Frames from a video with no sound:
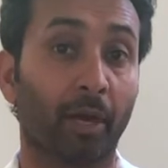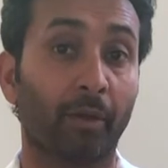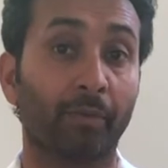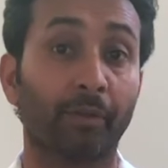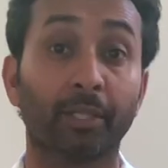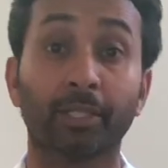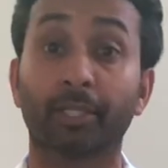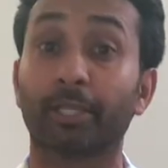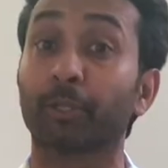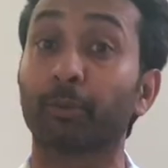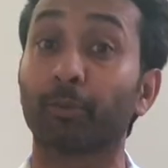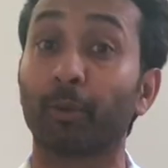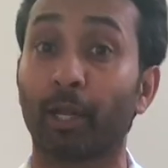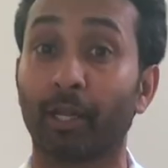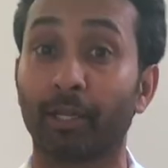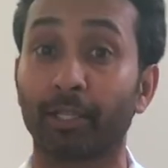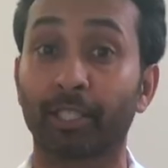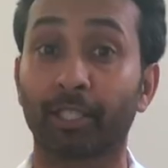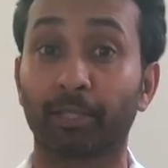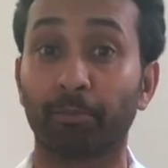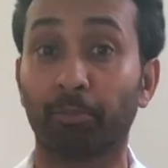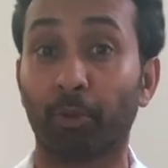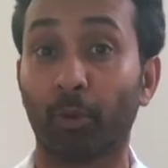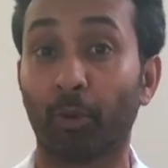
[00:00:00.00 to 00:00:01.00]
on this, as well
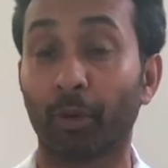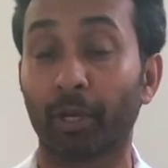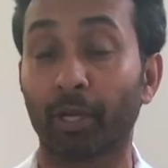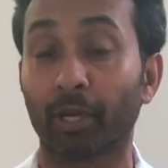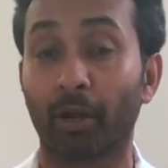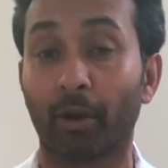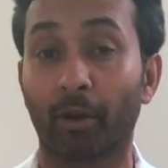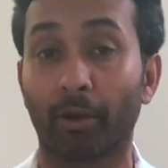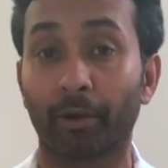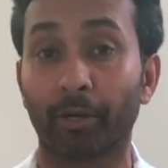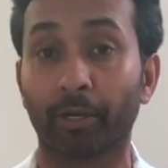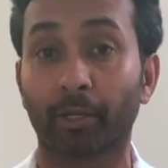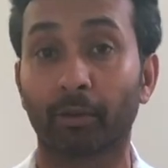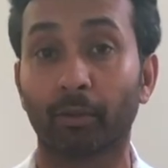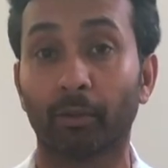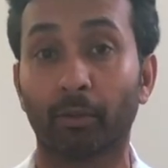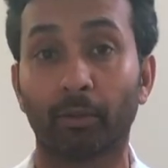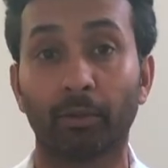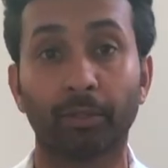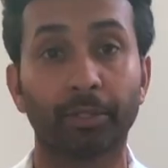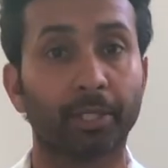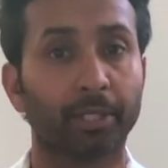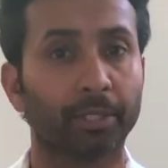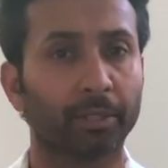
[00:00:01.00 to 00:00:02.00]
as supporting
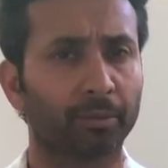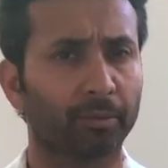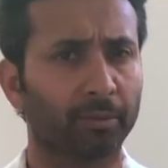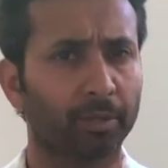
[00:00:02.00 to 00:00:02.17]
articles